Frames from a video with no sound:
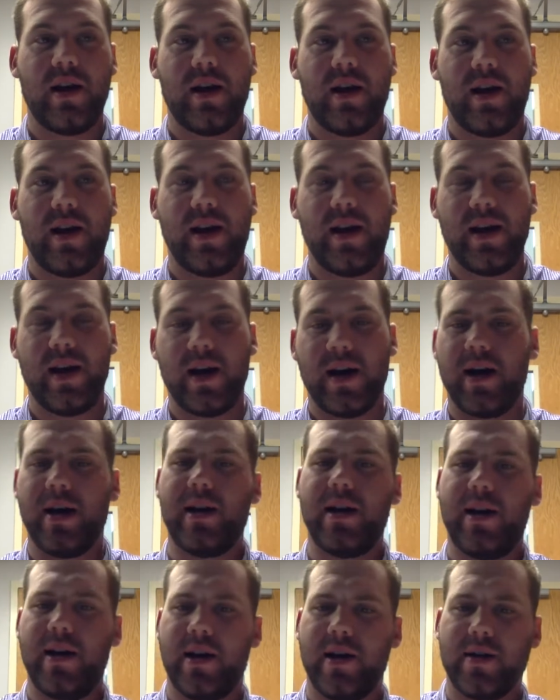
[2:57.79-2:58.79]

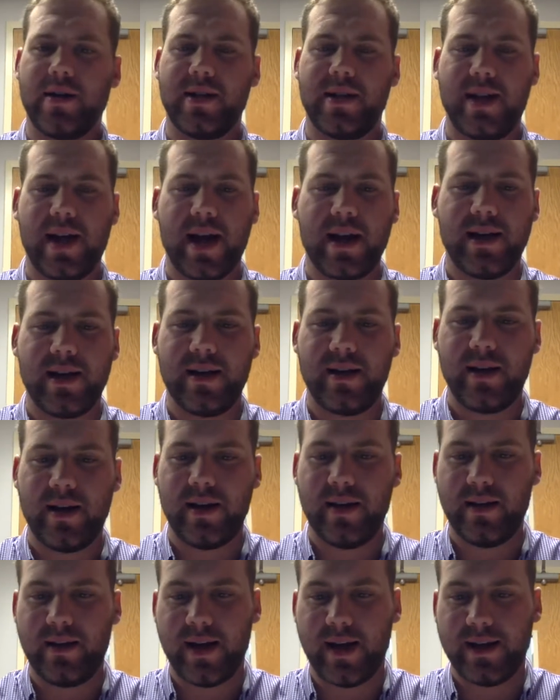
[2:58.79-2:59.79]
He goes in the
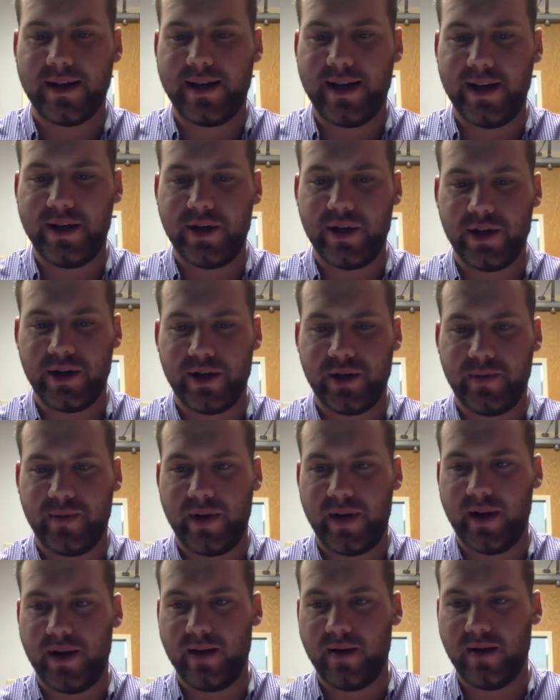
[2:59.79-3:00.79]
idea that teaching should
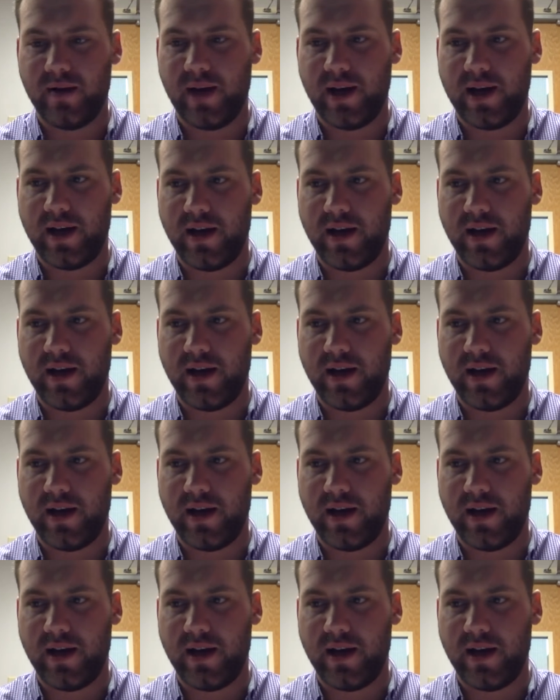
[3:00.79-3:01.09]
be like